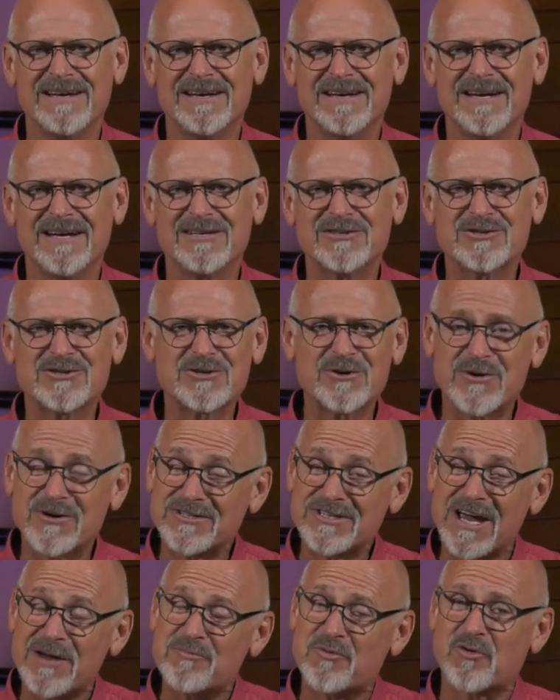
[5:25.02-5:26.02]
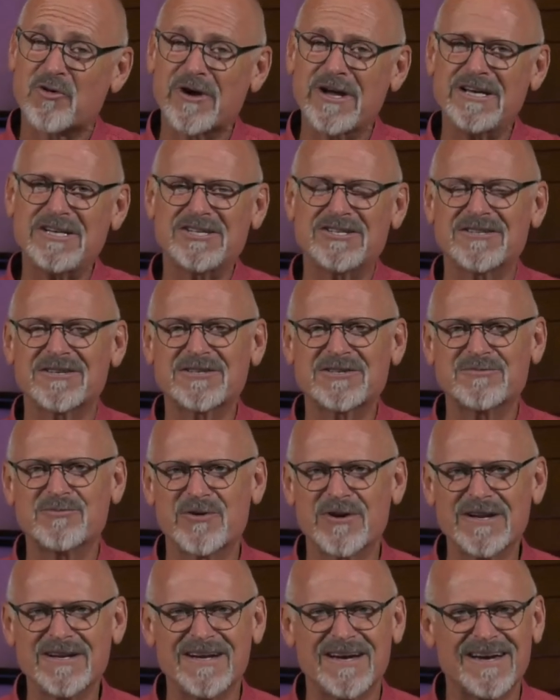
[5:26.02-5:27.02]
And so as I preach this
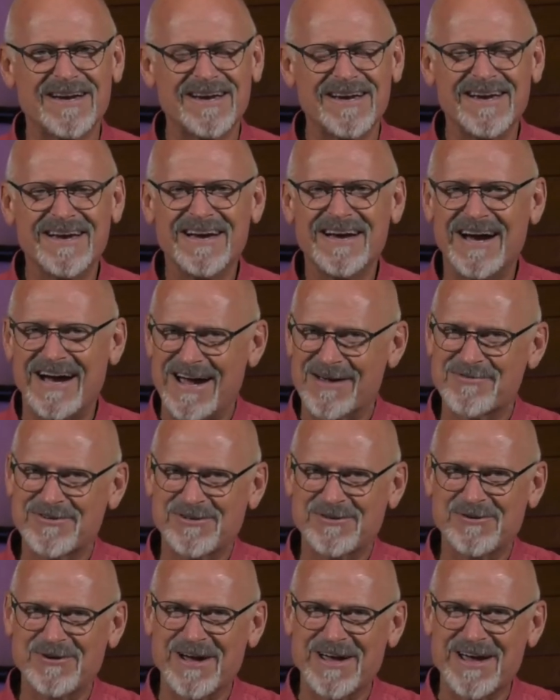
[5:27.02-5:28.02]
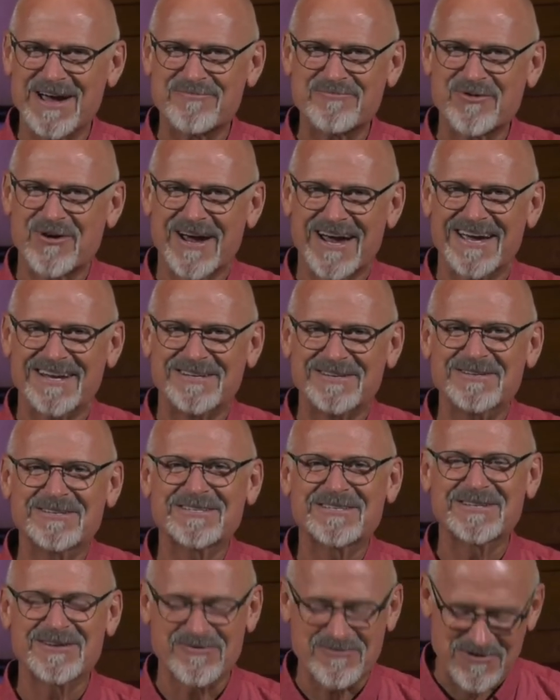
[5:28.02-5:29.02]
morning, I pray I do
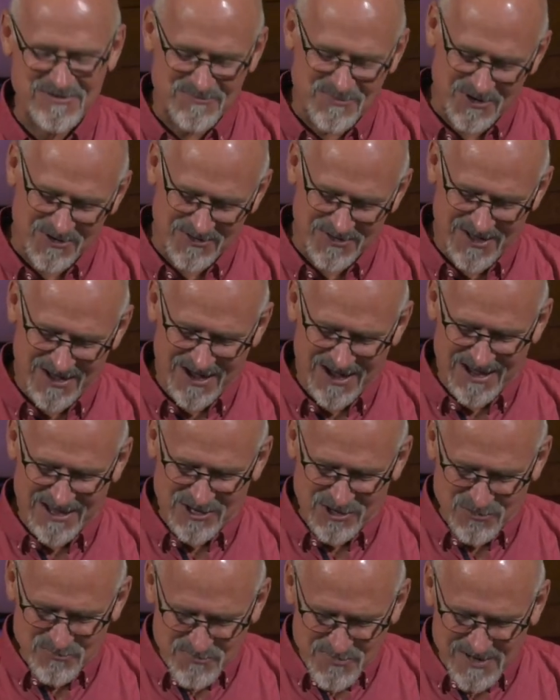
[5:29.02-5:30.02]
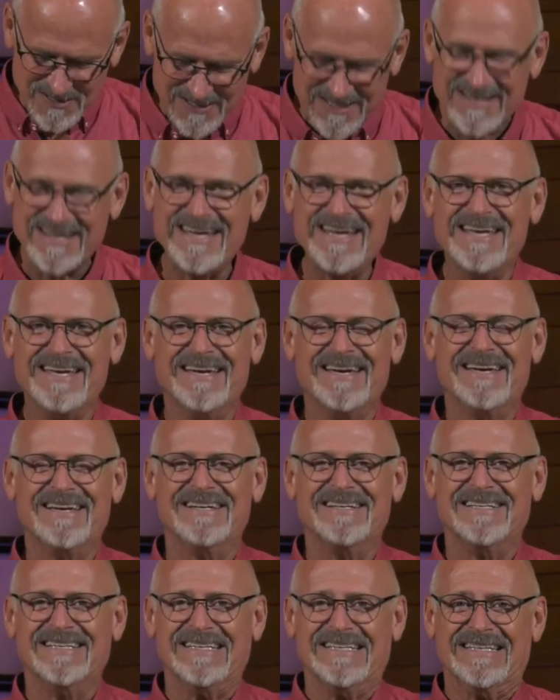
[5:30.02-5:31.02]
so with both humility,
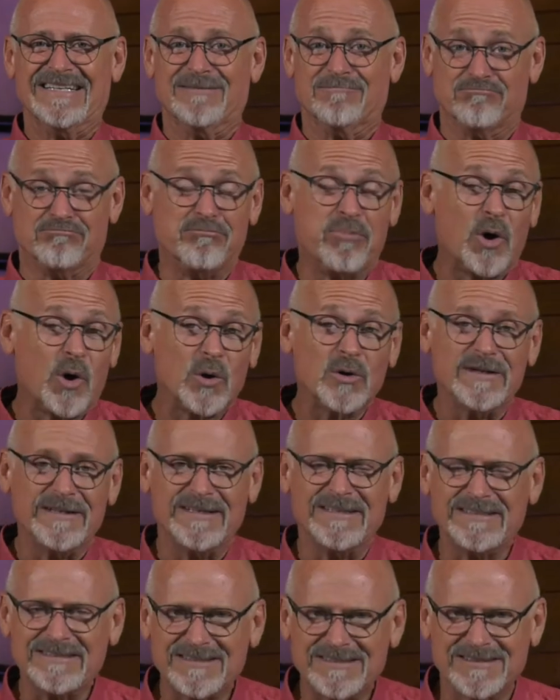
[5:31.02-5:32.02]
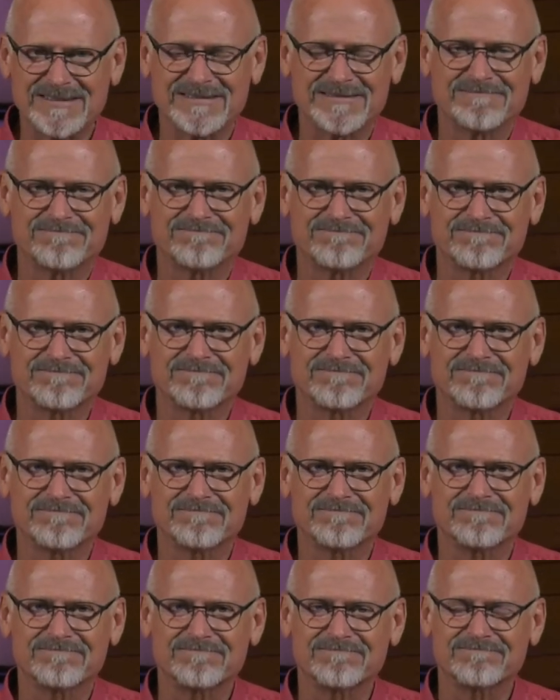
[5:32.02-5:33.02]
boldness,
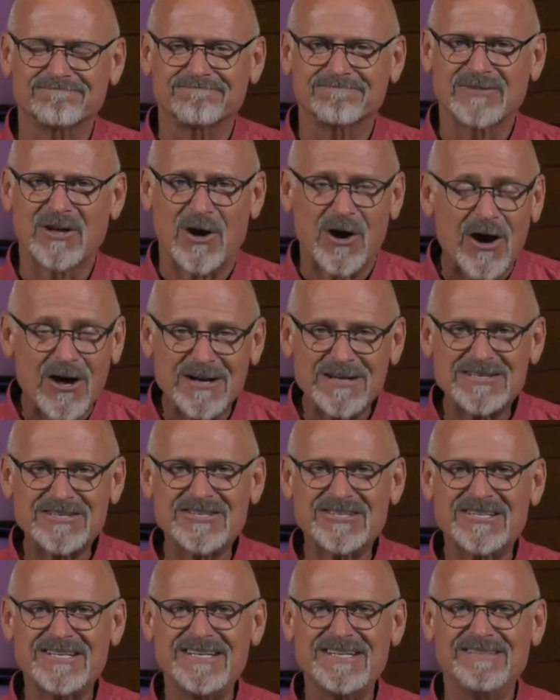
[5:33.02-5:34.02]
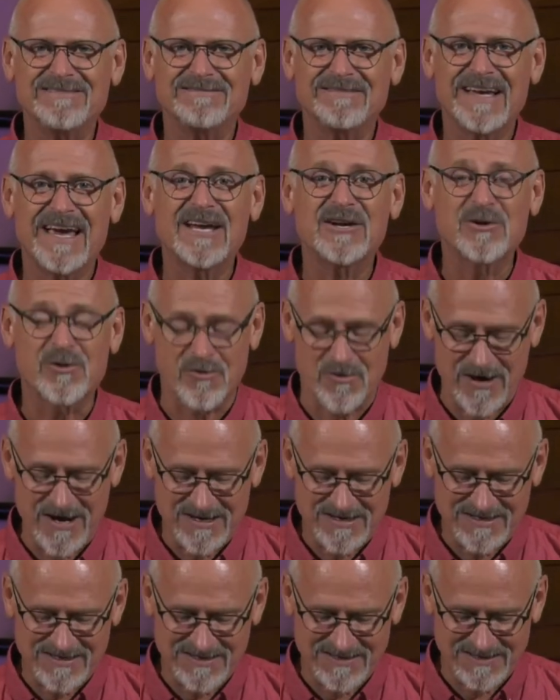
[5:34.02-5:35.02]
honesty, and
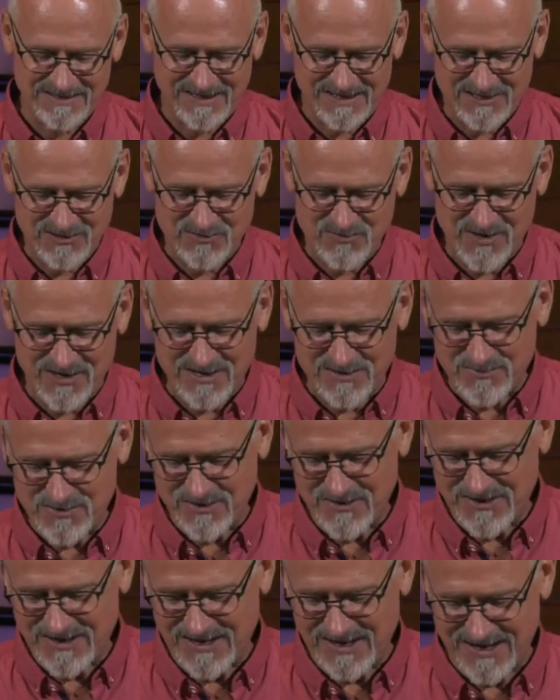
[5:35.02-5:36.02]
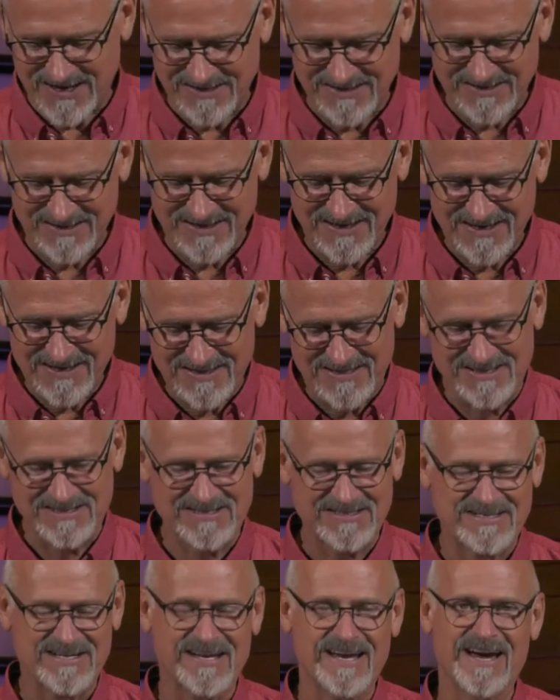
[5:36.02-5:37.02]
grace as we communicate
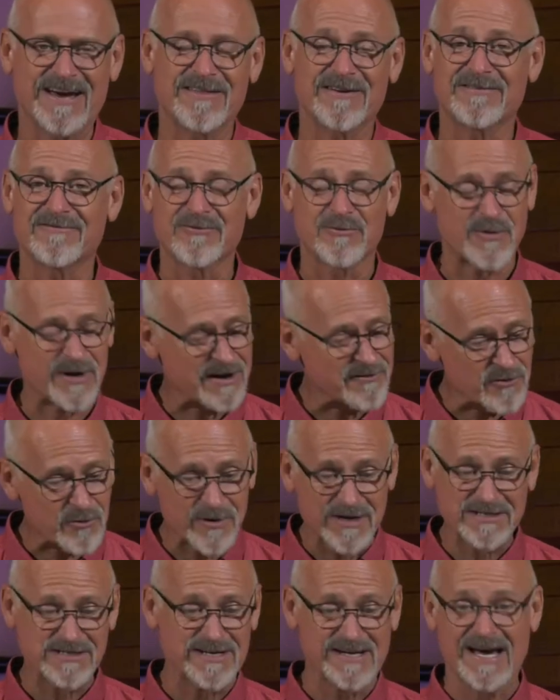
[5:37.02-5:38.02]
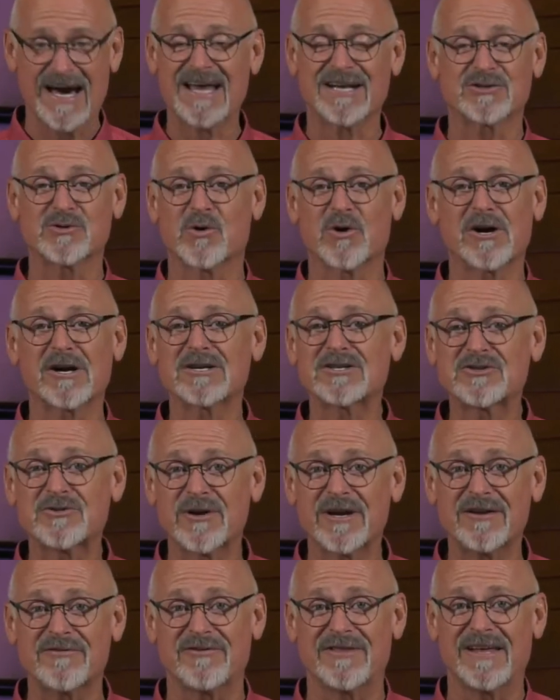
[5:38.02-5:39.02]
this together. For whatever reason God has
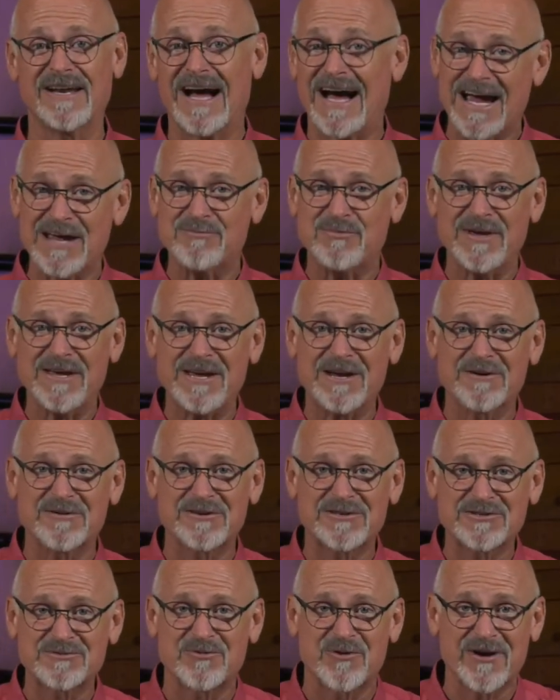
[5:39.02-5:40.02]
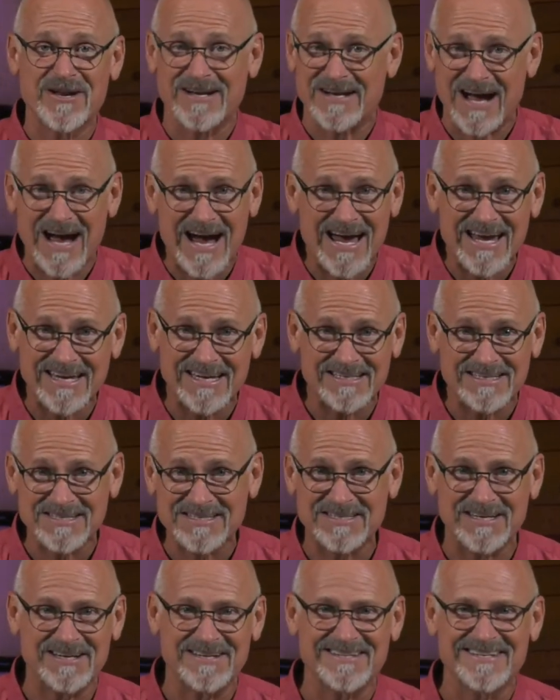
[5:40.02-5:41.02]
orchestrated for that I be here this morning and I get to
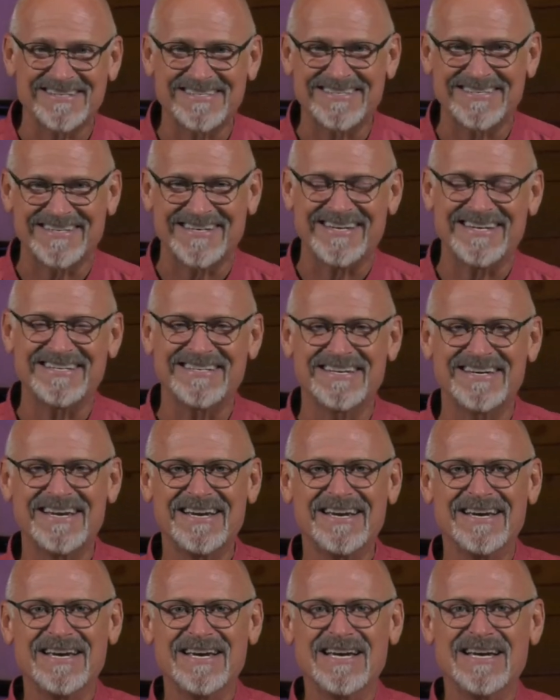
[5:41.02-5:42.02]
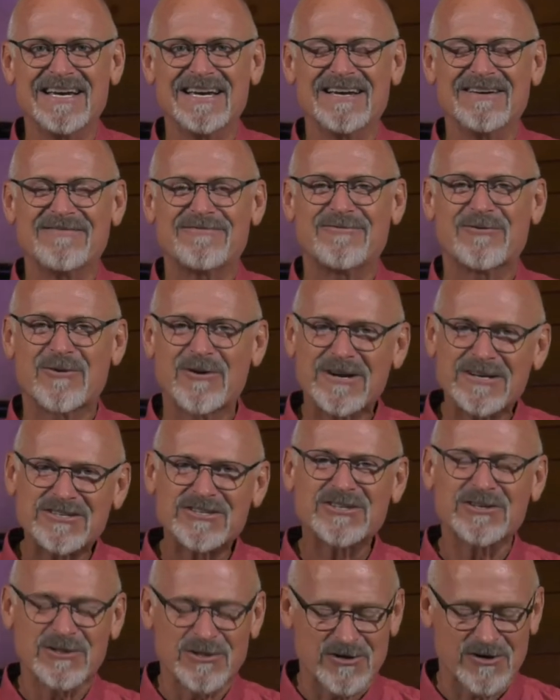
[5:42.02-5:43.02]
sit in this seat for
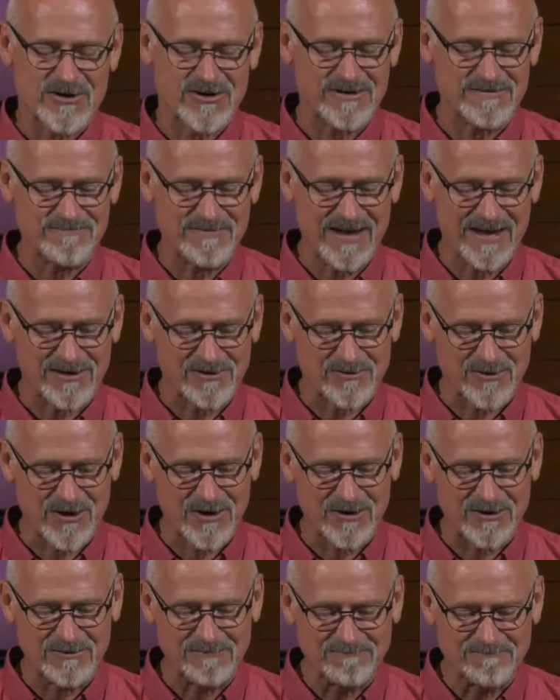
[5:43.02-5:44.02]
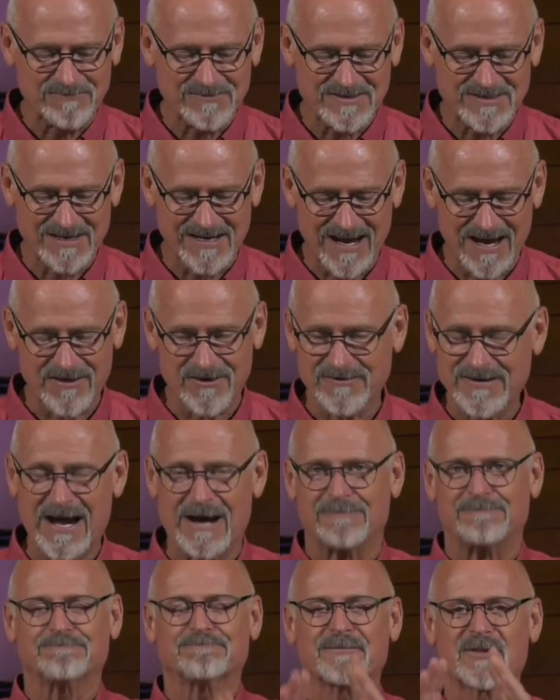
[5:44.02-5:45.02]
us to learn and grow together.
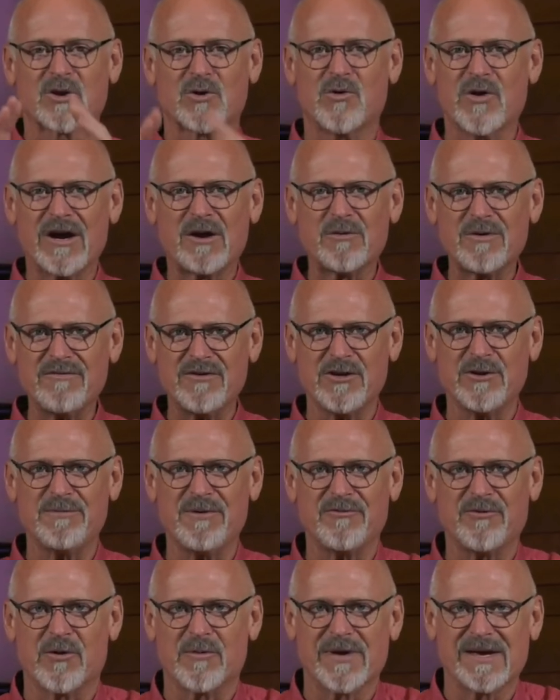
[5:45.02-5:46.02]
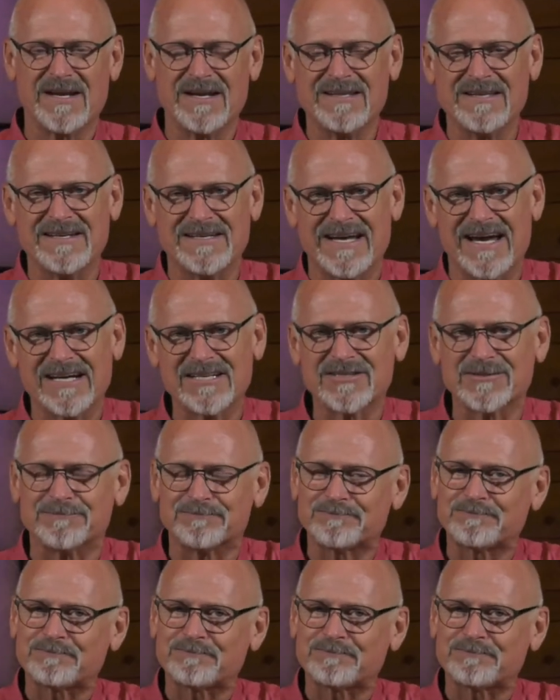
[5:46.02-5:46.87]
Now, quick review before we get into the text.